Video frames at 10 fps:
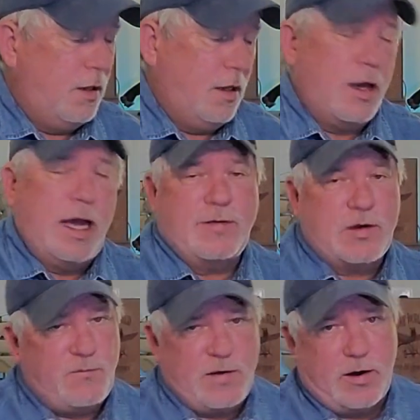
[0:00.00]
I'll have to
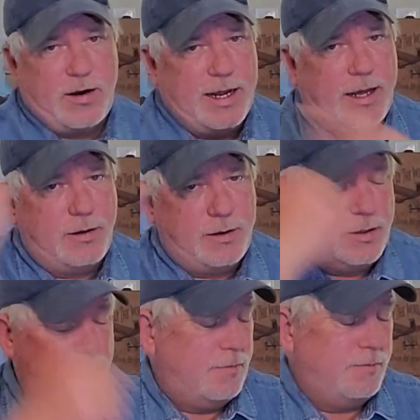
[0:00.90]
figure it out
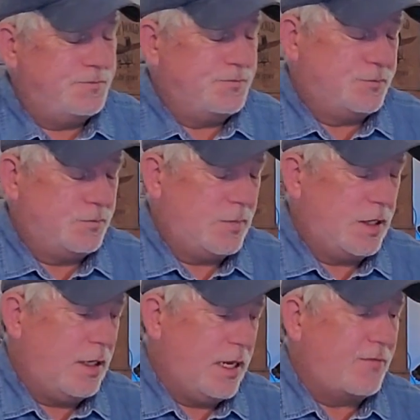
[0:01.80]

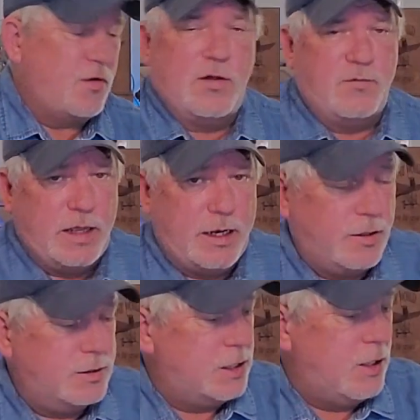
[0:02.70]
after the
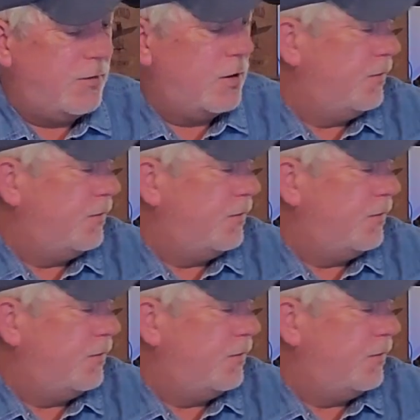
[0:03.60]
video's over.